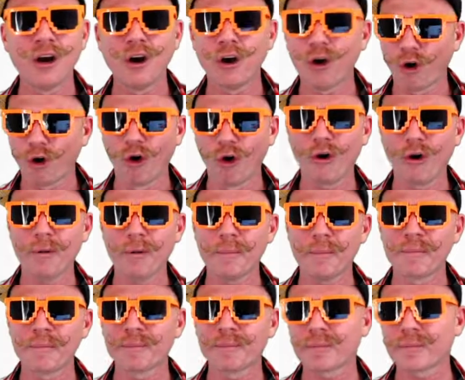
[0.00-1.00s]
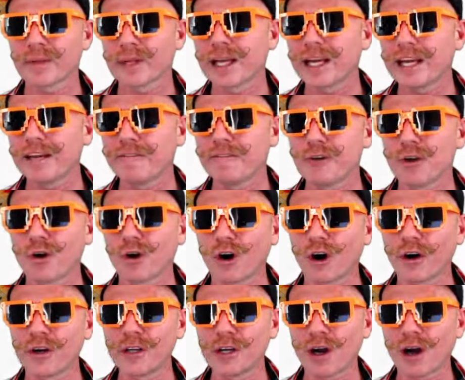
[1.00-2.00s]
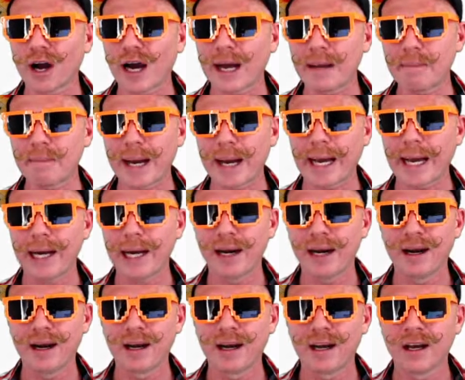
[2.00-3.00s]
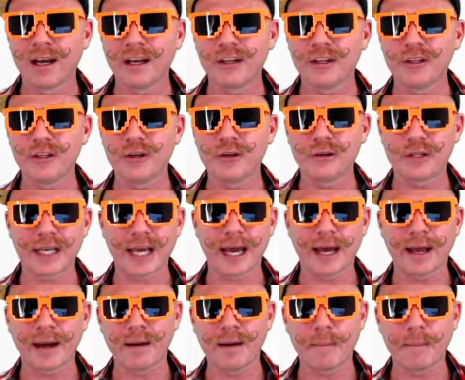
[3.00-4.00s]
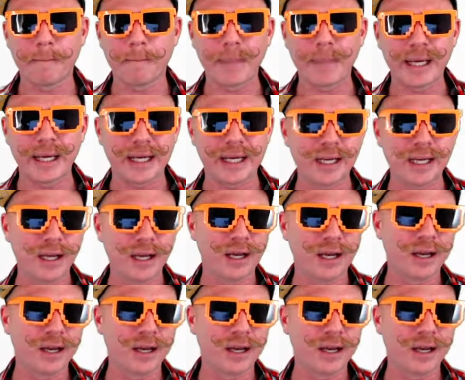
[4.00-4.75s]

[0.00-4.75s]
Or if you're on your iPad, you can be